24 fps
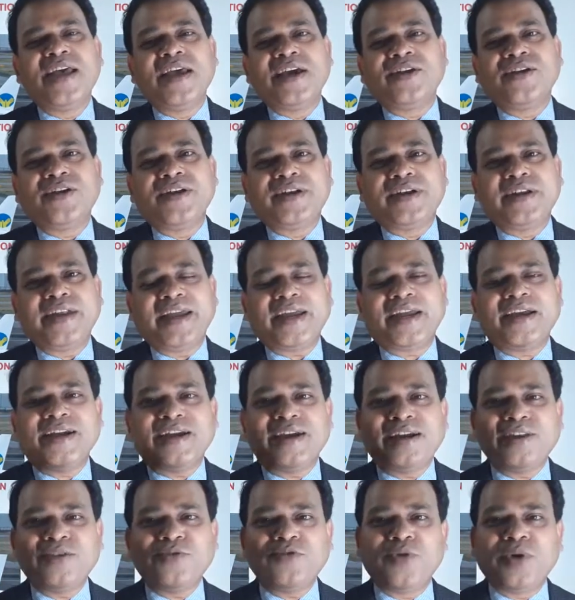You know,
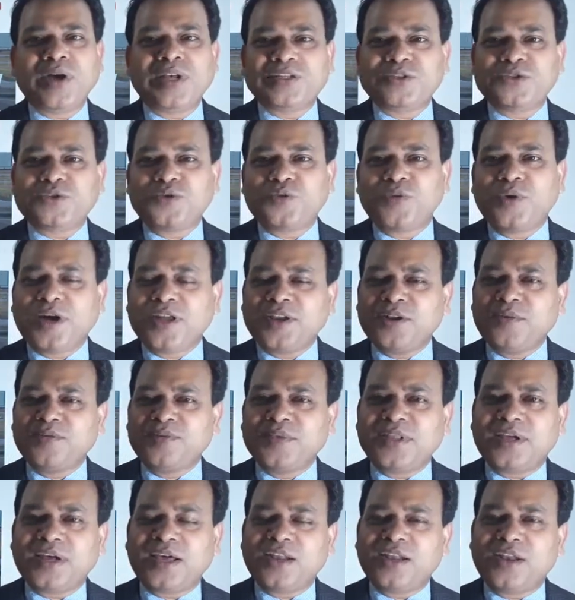Deccan was one
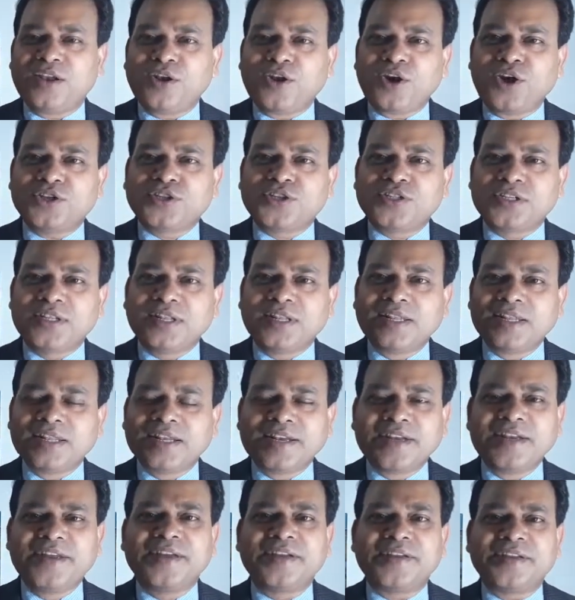of the lost
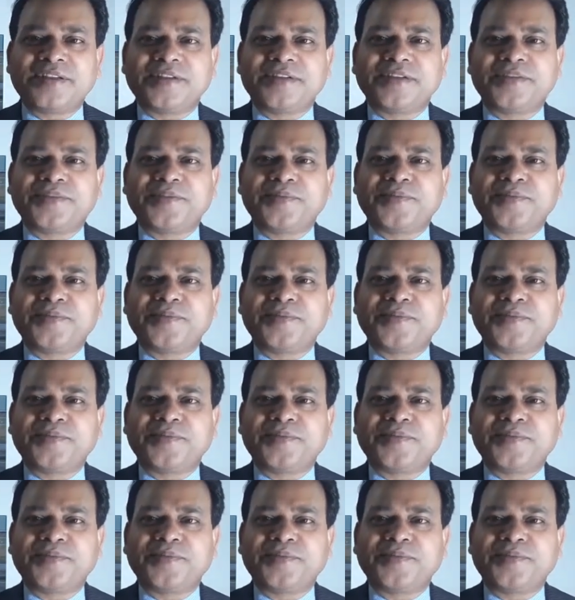leading